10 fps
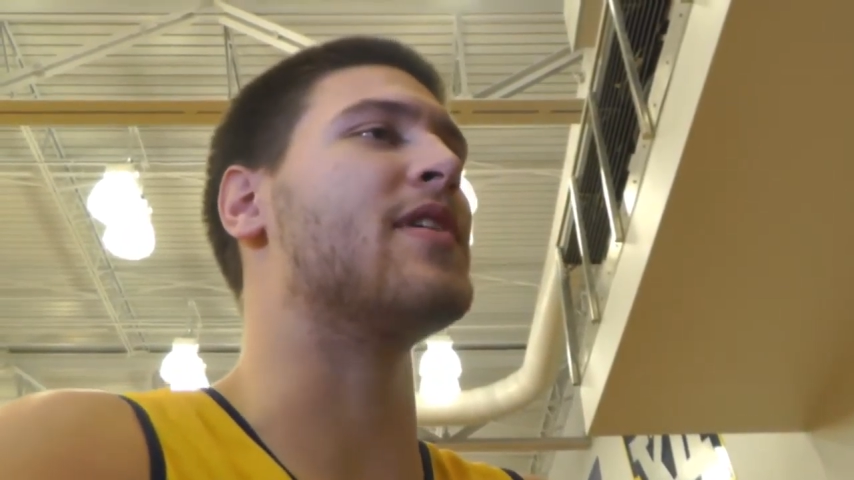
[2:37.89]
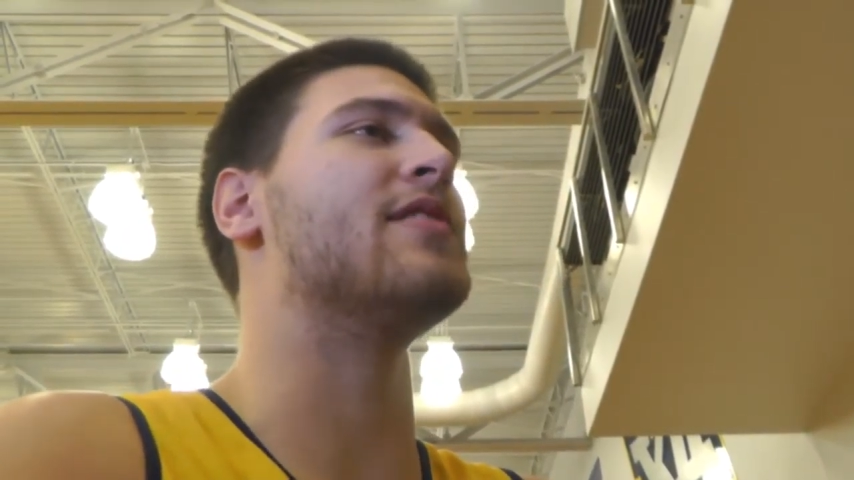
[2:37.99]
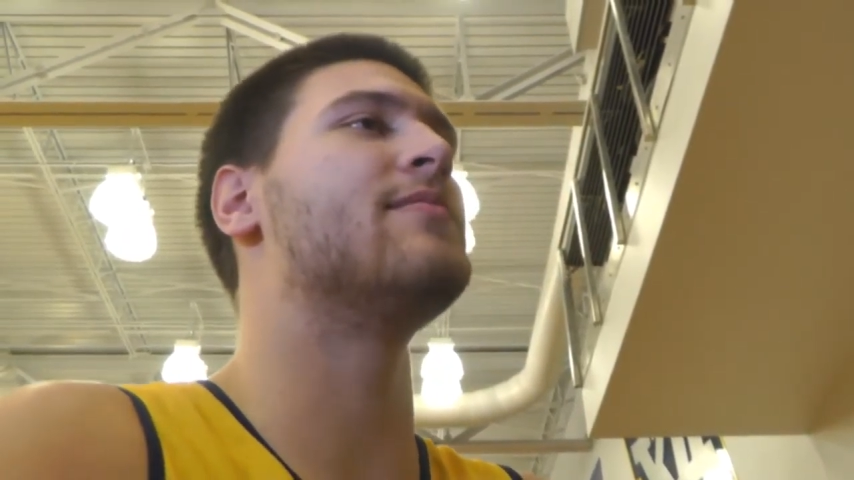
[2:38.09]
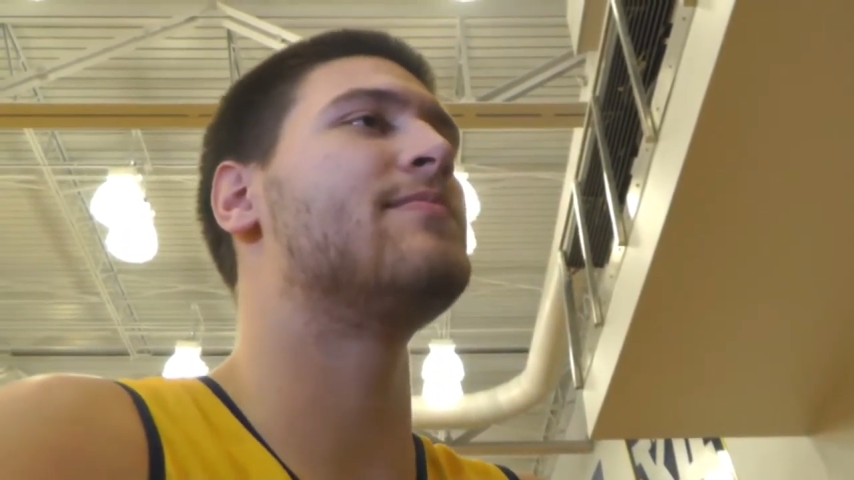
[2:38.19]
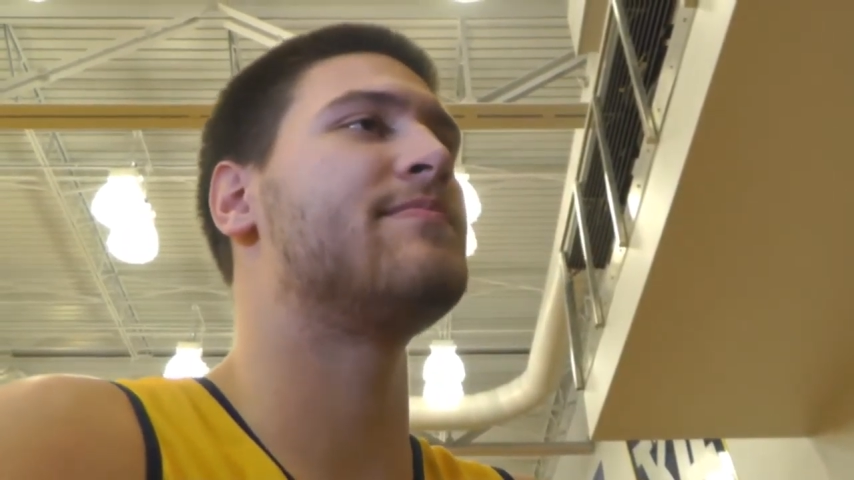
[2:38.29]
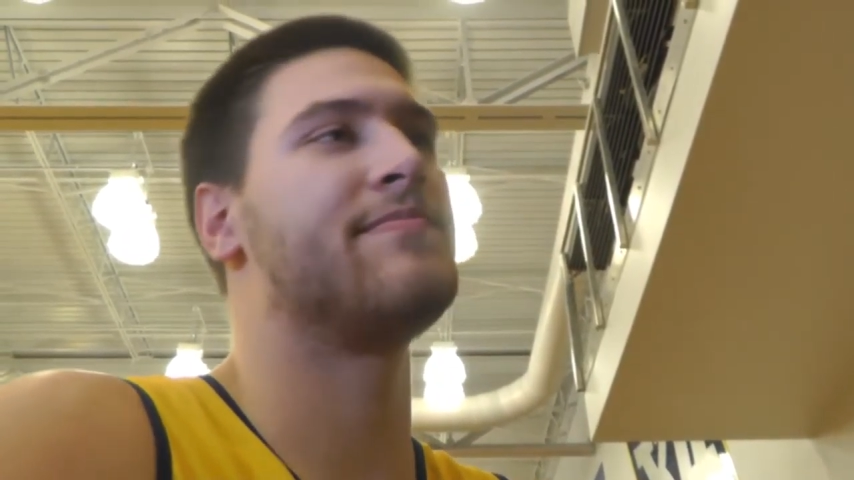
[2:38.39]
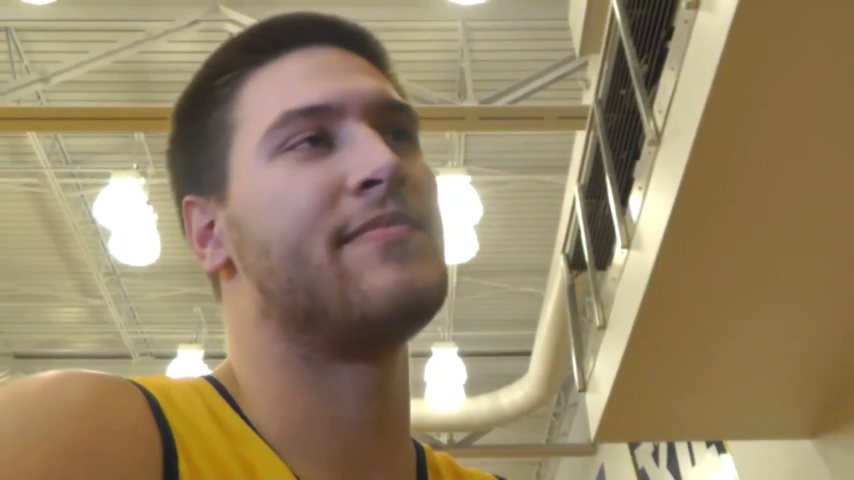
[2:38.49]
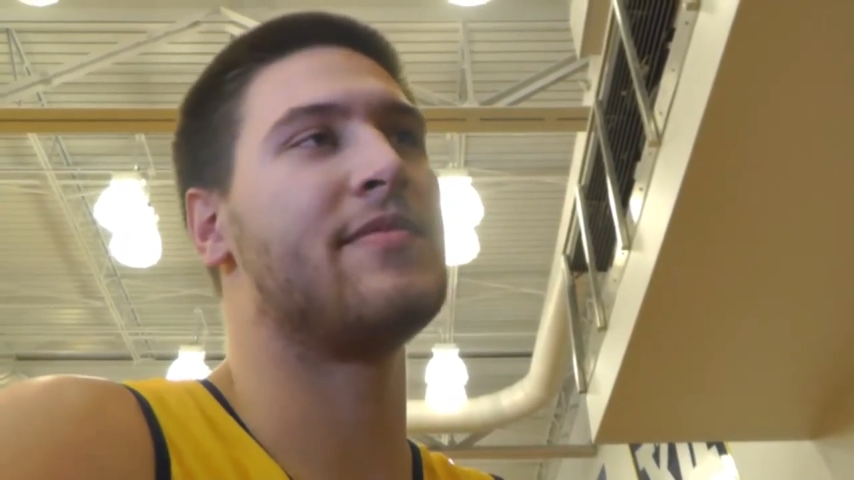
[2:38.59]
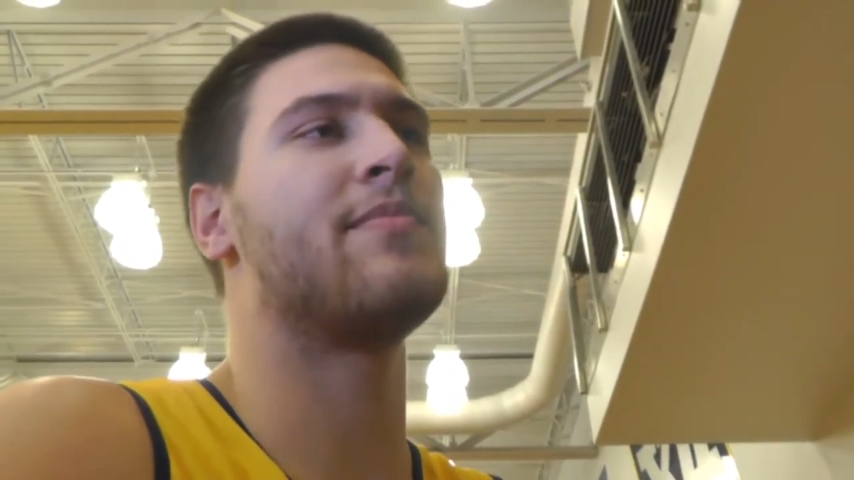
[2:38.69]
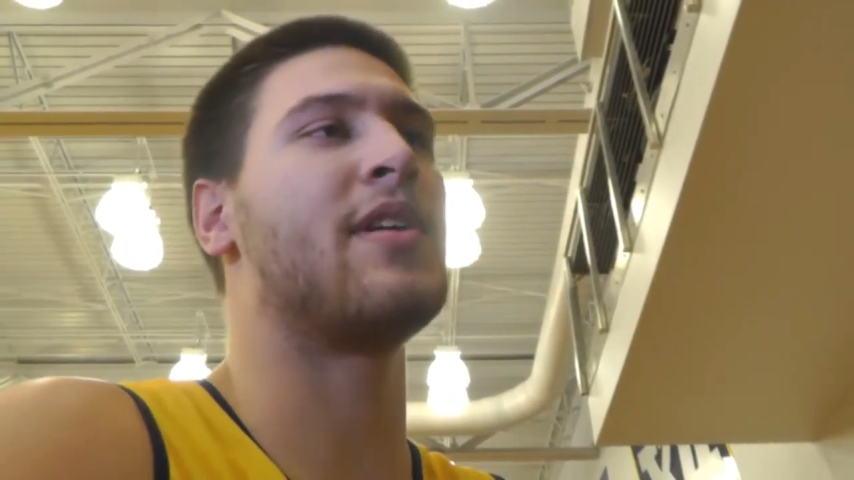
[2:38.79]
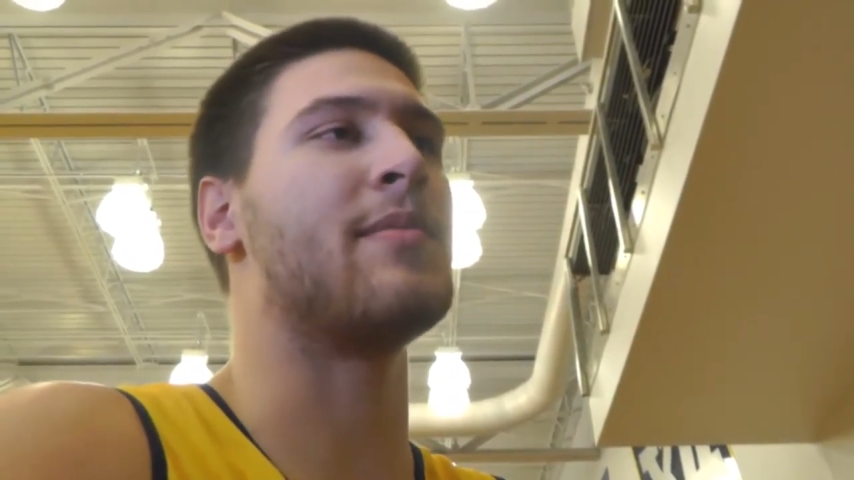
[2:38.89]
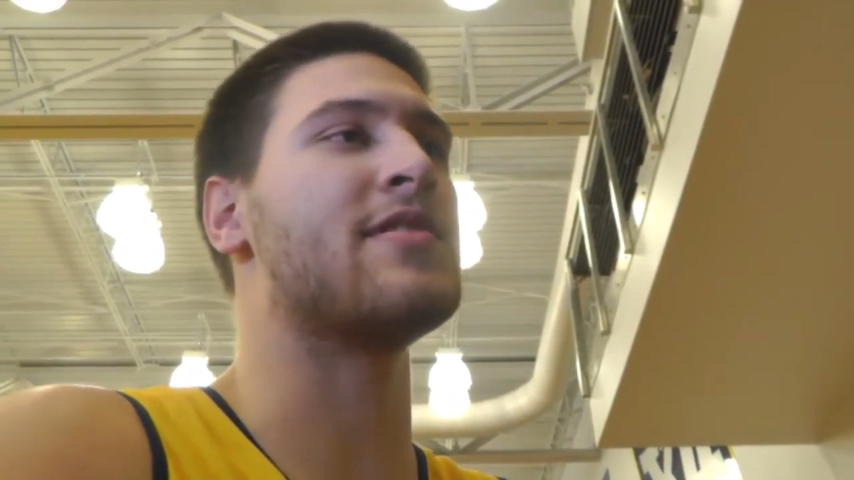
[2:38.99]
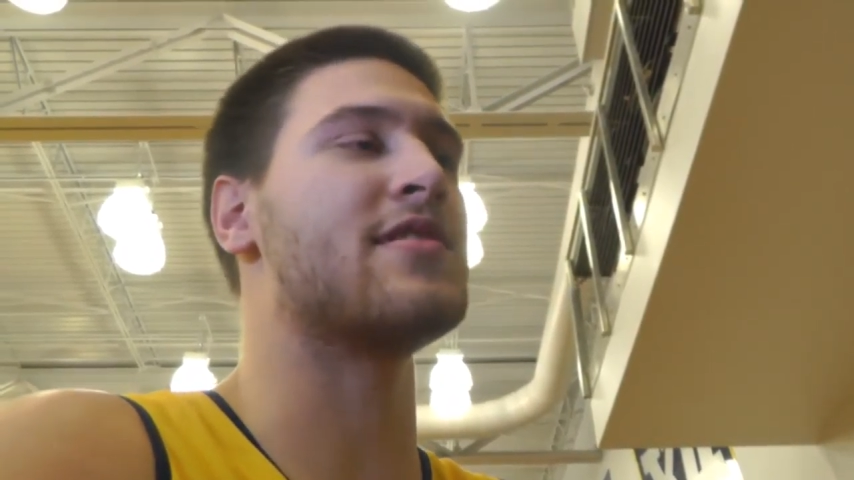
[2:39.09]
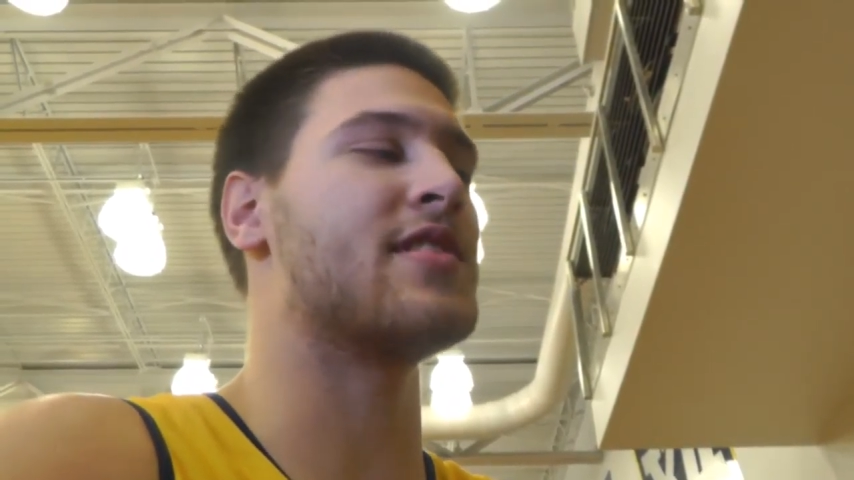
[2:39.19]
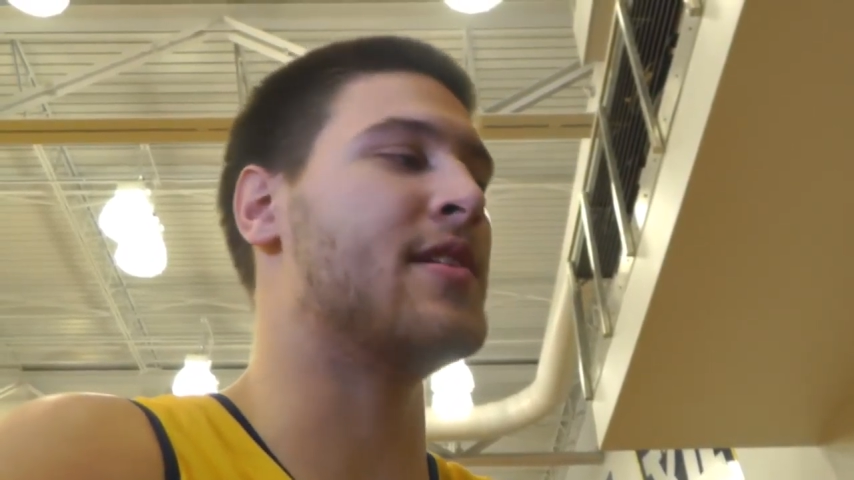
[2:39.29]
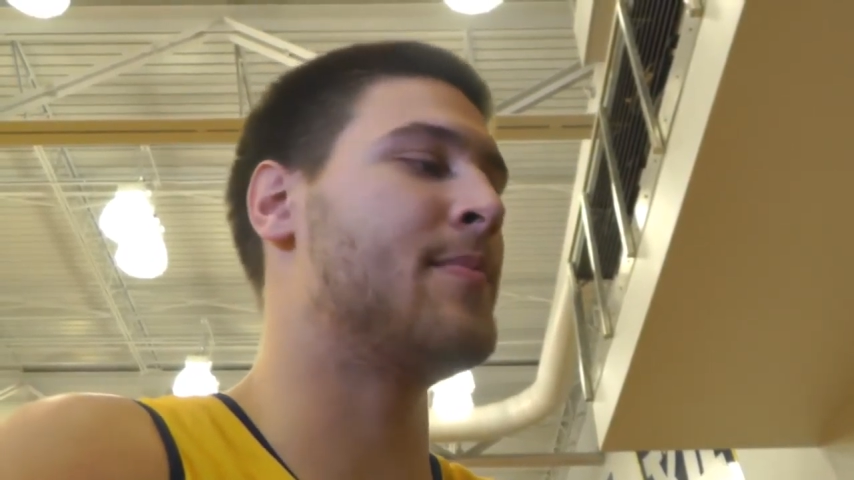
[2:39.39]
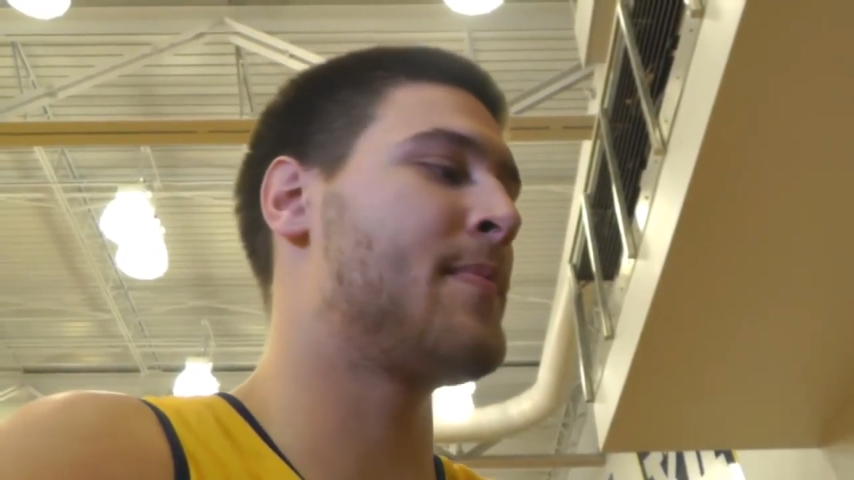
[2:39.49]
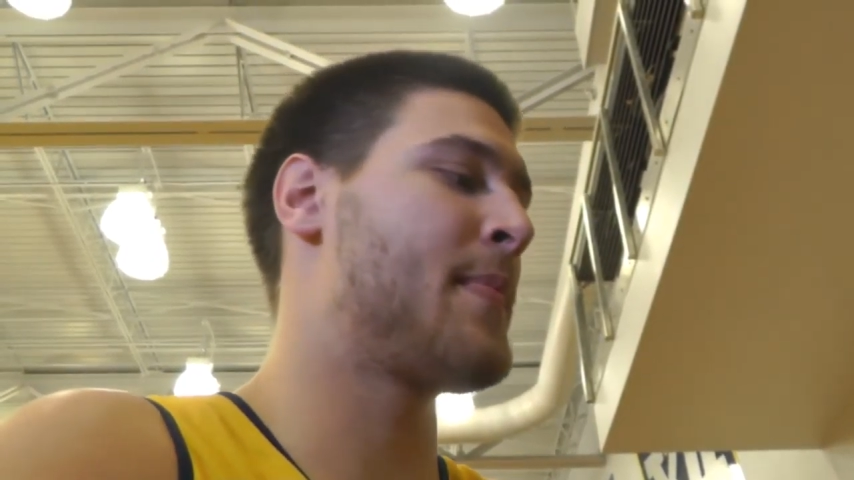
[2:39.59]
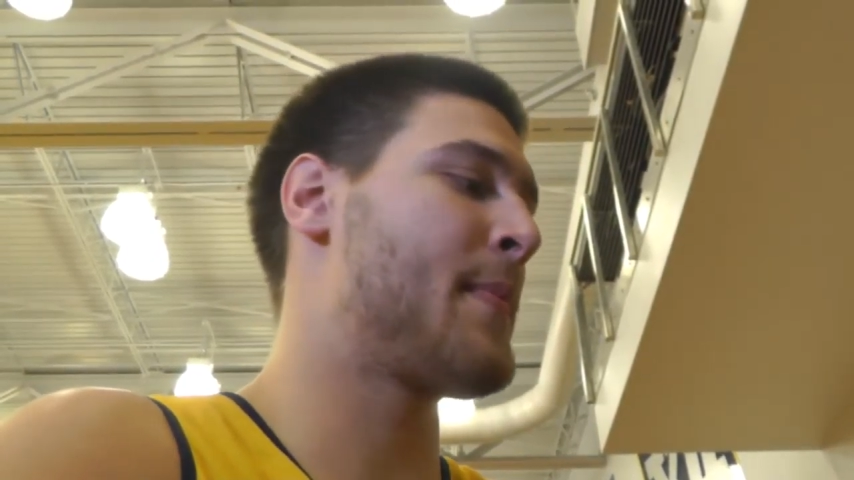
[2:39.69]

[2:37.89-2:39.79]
but pretty much the same.